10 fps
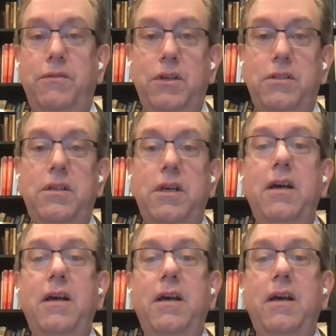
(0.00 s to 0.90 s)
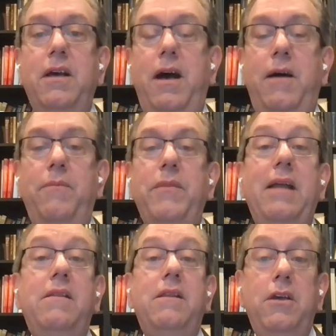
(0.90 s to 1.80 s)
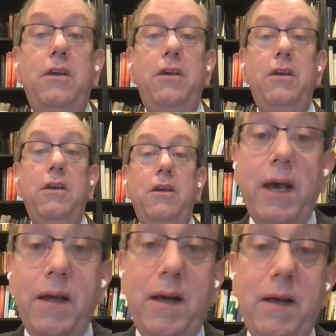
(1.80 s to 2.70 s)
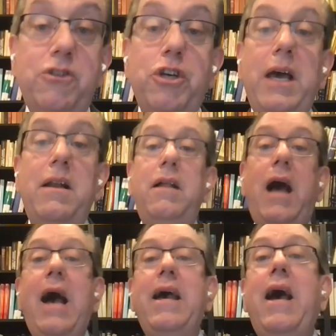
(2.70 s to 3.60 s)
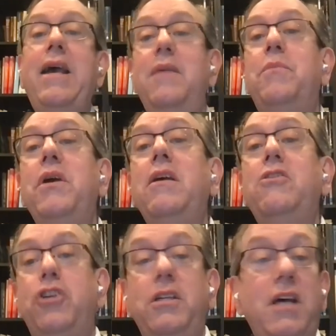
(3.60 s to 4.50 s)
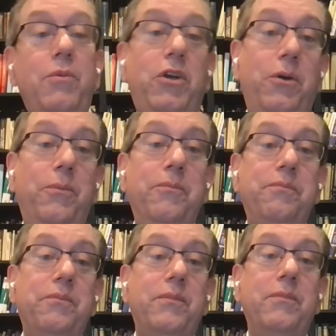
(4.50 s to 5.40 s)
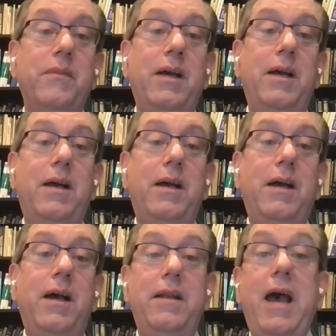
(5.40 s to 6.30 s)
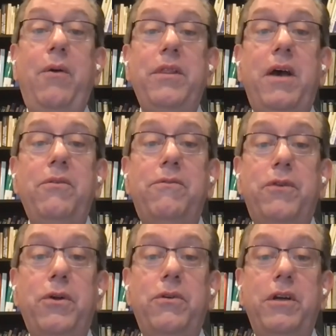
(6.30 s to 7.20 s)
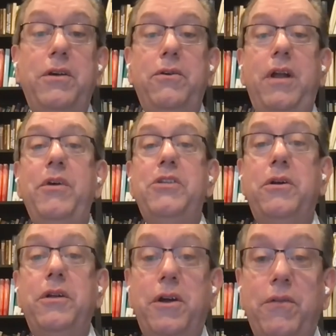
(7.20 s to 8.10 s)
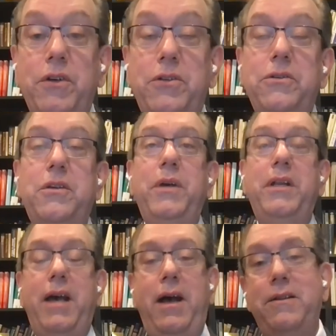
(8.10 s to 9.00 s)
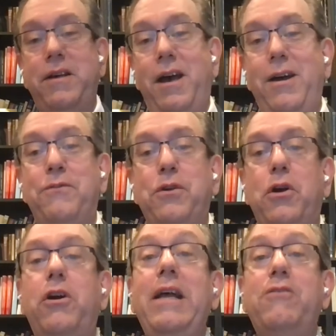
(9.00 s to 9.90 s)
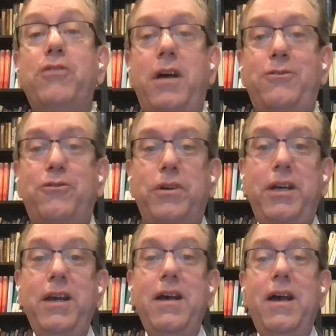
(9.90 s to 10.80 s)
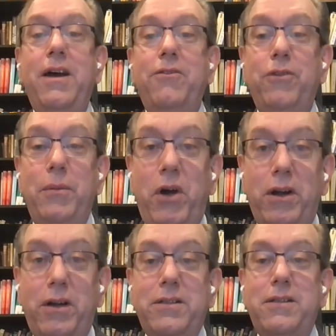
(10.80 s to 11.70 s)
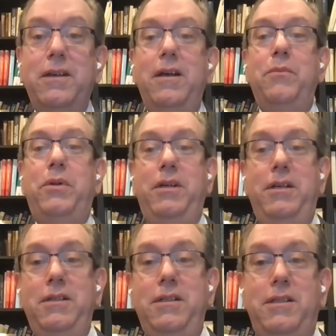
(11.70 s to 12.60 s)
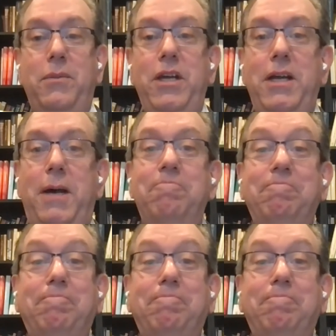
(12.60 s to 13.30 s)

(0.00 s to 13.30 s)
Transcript: of this um, at the YouTube uh, channel IIEPGW. Now, without further ado, let me turn it over to Sabina Alkire for her introductory remarks. Please, Sabina.